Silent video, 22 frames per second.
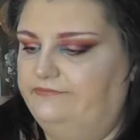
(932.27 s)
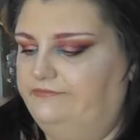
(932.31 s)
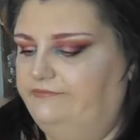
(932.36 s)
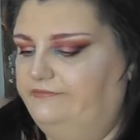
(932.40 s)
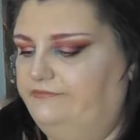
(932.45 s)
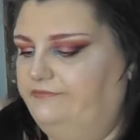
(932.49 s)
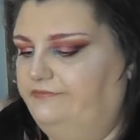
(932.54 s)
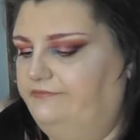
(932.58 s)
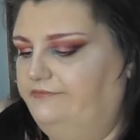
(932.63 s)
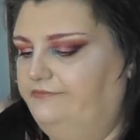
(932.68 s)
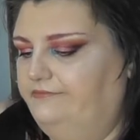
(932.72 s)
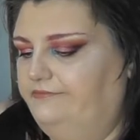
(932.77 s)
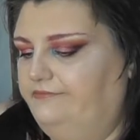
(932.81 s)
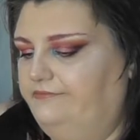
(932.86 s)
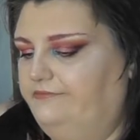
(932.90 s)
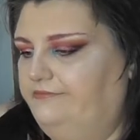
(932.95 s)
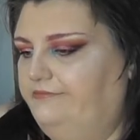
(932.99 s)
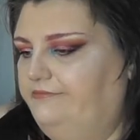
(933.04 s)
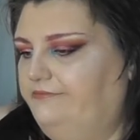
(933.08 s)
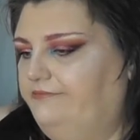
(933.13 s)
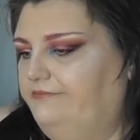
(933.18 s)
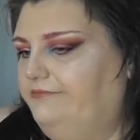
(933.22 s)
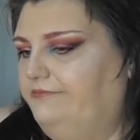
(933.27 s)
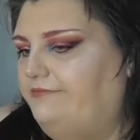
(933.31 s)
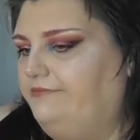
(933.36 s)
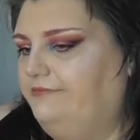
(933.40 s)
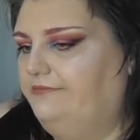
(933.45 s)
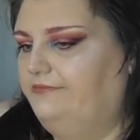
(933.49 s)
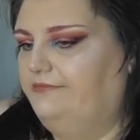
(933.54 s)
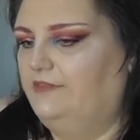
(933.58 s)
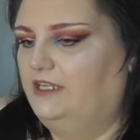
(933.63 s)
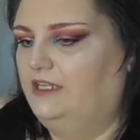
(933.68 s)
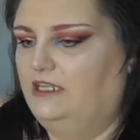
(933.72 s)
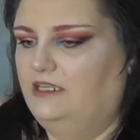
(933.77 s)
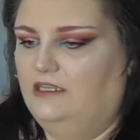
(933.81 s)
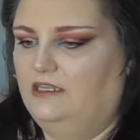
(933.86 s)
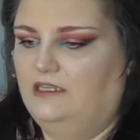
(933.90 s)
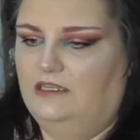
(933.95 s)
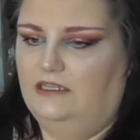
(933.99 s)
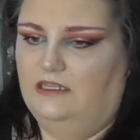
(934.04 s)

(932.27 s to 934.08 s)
(no one is talking)